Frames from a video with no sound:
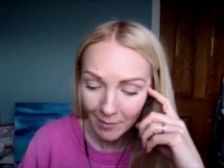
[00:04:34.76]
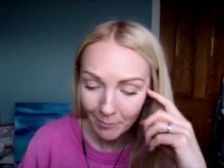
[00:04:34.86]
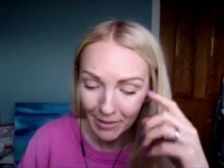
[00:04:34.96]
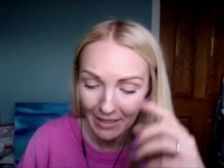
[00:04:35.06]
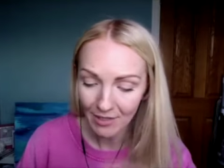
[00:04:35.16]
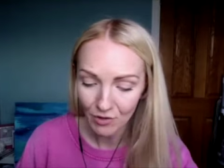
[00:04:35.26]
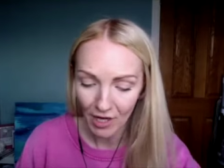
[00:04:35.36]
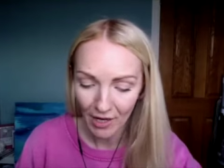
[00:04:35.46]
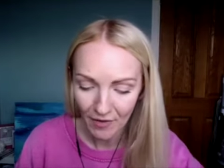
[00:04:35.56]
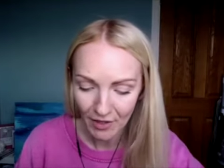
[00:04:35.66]
biggest
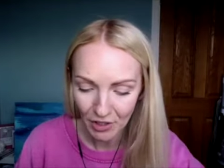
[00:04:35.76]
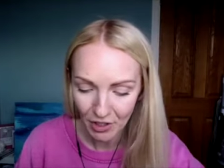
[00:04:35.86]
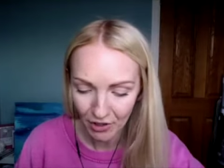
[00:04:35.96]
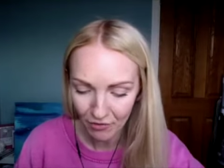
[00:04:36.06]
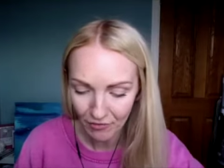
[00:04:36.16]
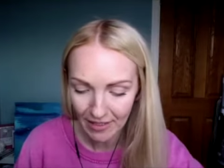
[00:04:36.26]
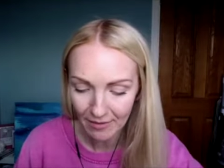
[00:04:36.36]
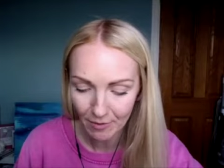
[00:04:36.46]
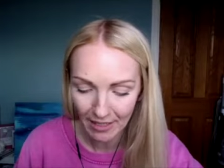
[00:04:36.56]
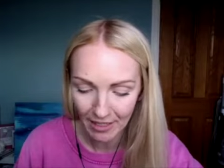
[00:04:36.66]
drivers, the reason
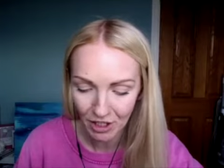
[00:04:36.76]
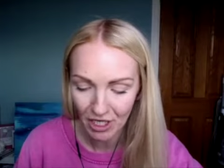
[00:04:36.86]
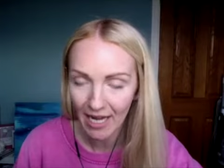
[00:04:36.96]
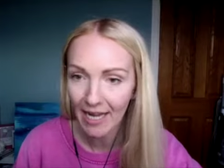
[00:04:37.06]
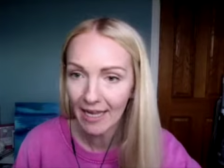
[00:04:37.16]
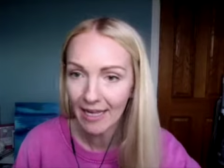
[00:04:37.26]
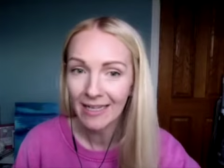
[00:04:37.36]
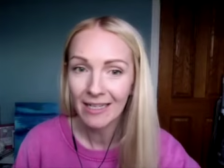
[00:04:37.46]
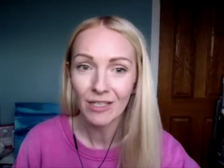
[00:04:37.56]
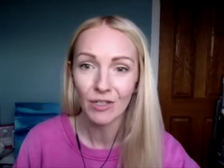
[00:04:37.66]
why I share
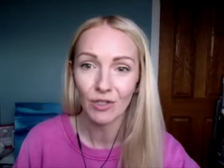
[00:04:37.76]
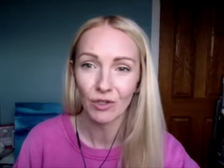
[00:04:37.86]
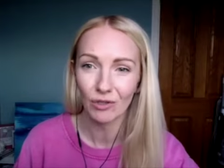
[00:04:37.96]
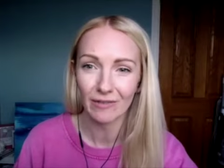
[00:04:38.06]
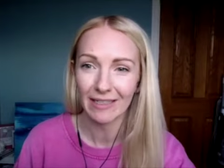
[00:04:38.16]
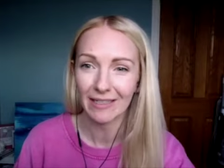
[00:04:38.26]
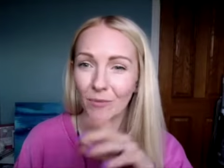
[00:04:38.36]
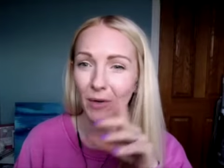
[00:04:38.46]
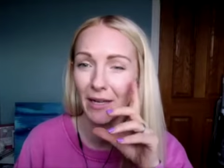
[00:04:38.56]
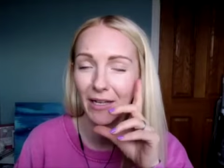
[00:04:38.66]
stories and
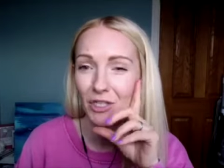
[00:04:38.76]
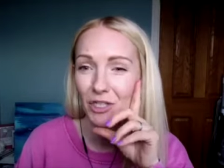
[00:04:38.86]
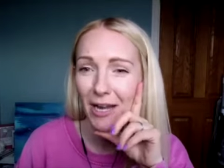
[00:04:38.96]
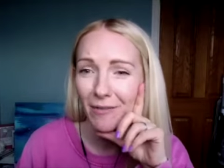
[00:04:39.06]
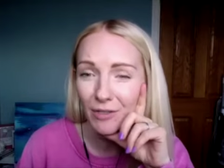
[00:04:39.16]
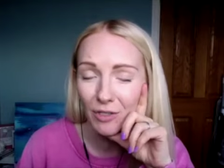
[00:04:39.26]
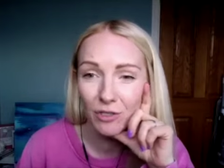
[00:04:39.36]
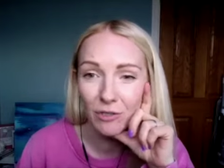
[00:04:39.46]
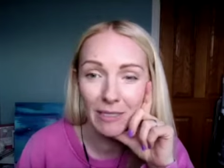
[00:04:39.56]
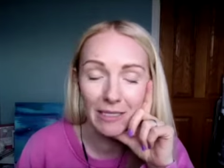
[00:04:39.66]
why I share on
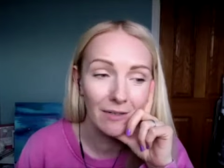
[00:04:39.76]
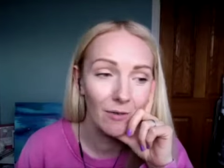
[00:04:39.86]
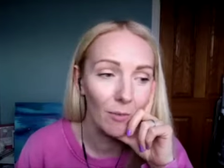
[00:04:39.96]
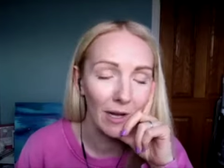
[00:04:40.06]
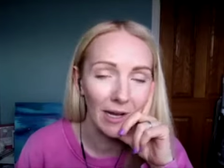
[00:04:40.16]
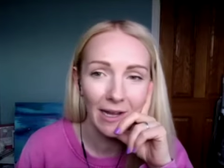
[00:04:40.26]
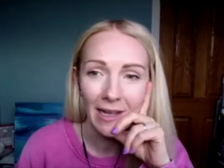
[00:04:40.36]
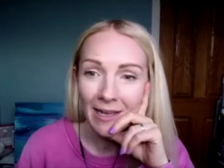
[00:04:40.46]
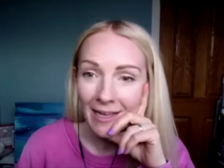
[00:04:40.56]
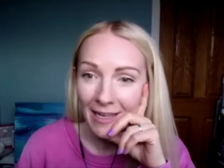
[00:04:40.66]
social media, and why I
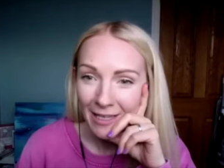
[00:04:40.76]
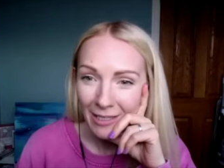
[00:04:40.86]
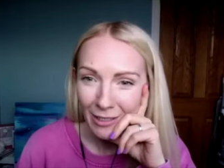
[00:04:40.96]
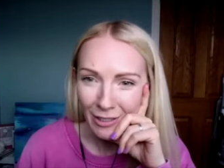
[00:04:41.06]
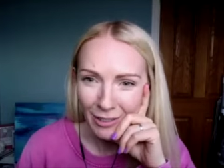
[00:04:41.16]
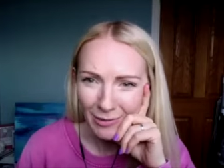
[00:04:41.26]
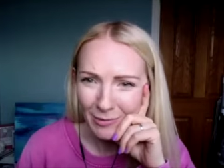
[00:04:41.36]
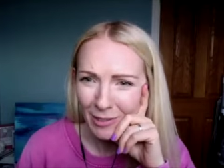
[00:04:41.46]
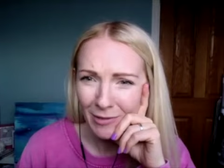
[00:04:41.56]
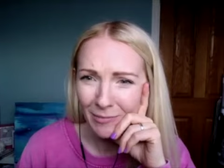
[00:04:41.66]
it's
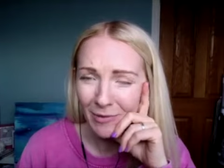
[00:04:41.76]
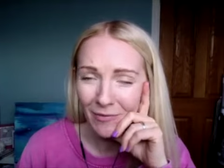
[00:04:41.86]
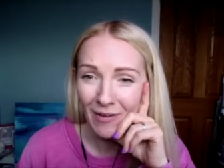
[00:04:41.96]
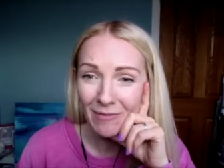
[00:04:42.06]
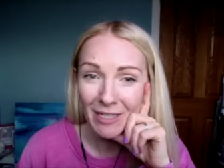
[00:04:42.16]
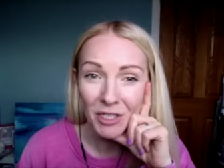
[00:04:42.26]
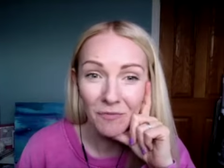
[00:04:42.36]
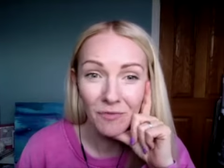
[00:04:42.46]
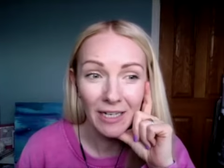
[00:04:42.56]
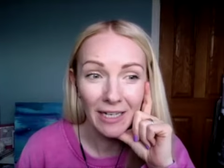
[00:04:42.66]
kind of the
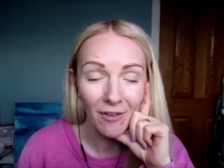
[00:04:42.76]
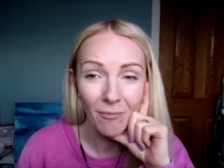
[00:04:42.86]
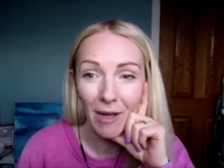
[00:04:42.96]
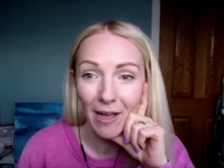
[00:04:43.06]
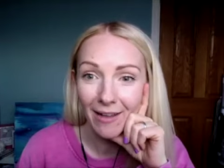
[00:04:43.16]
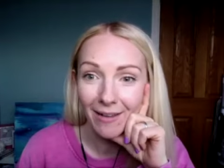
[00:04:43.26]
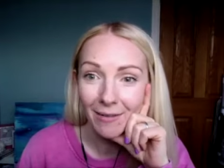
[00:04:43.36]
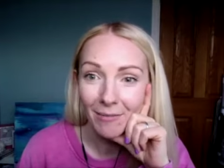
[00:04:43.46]
foundation really of my